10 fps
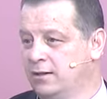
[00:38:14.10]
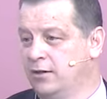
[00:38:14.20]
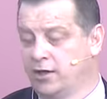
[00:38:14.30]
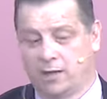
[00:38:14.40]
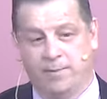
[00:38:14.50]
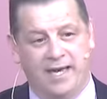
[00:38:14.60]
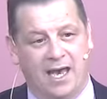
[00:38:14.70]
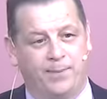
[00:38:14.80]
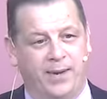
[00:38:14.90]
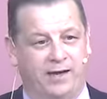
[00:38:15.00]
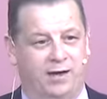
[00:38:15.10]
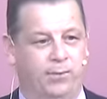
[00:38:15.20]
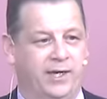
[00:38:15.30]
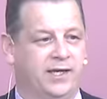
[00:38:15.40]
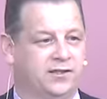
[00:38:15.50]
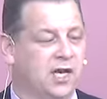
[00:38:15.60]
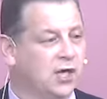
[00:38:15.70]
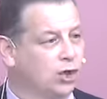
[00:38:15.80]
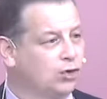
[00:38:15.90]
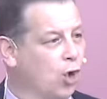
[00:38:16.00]
that could make it a better place
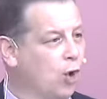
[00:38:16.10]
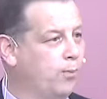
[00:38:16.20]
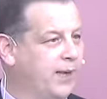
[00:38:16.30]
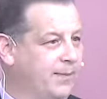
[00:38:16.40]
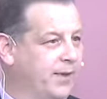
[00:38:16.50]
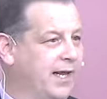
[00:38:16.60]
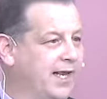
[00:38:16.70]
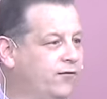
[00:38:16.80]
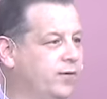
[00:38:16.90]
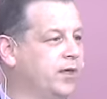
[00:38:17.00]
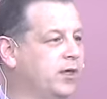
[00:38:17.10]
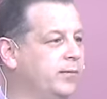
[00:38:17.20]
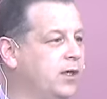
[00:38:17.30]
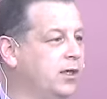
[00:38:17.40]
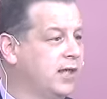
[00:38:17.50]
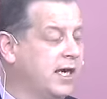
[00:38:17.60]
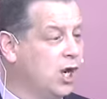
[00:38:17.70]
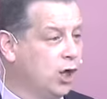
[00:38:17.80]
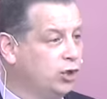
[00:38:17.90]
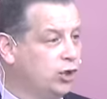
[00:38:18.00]
to draw people in from the community
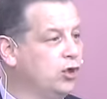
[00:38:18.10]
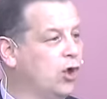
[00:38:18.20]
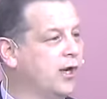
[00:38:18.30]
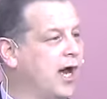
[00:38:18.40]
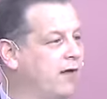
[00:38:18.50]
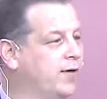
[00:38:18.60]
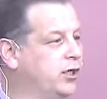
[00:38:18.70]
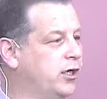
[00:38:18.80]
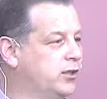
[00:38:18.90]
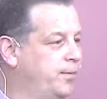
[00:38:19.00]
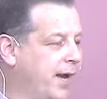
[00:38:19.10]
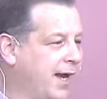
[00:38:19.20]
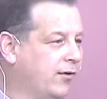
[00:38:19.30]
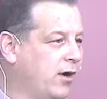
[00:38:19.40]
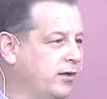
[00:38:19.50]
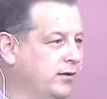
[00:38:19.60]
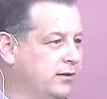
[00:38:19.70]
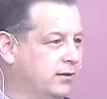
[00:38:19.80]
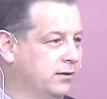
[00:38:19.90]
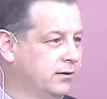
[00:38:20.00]
who do not have a church background?
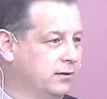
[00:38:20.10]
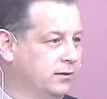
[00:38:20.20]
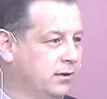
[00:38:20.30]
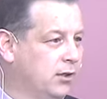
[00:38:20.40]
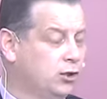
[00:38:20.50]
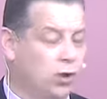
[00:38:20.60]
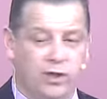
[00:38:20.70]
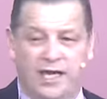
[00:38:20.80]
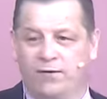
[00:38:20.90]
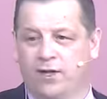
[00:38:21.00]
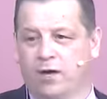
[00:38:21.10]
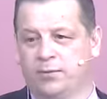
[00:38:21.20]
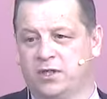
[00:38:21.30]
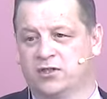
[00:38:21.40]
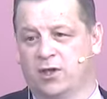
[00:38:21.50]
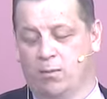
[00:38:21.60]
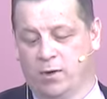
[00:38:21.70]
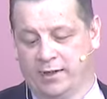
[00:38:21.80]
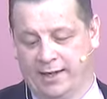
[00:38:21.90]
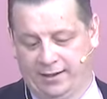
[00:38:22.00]
Don't leave it up to
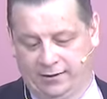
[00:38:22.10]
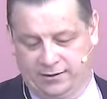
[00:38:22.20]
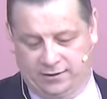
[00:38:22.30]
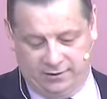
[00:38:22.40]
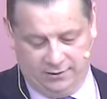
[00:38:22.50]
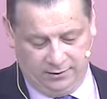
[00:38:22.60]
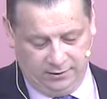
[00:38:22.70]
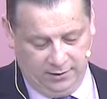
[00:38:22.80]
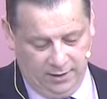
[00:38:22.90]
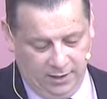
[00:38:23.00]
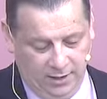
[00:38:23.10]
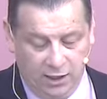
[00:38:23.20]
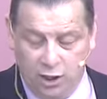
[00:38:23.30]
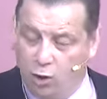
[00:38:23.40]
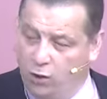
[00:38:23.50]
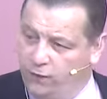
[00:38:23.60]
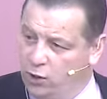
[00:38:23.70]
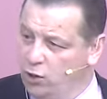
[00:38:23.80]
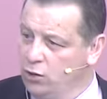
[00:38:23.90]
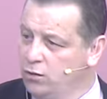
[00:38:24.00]
someone else. You know, if
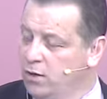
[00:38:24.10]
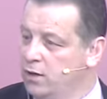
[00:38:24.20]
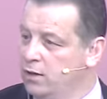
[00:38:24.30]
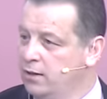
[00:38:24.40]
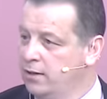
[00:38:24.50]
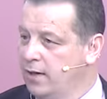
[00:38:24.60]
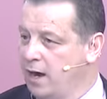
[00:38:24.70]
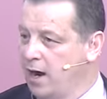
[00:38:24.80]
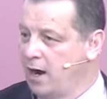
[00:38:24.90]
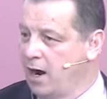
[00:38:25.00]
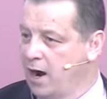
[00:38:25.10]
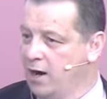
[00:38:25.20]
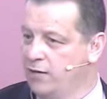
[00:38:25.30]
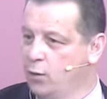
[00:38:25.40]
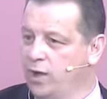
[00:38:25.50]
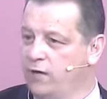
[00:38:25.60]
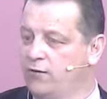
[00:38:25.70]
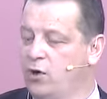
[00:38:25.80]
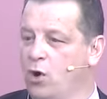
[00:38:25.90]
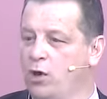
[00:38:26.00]
you are in the will
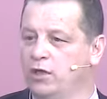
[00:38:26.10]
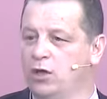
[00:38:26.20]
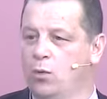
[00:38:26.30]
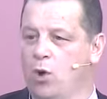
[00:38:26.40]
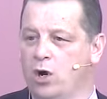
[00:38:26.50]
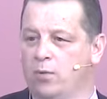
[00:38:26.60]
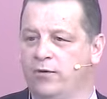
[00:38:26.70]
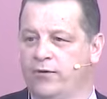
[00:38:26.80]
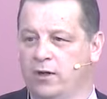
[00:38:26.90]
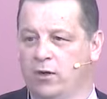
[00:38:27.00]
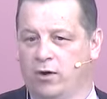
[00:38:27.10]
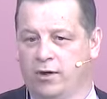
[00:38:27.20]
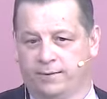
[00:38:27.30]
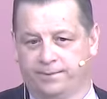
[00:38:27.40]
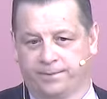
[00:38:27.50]
of God and you're walking with the Lord,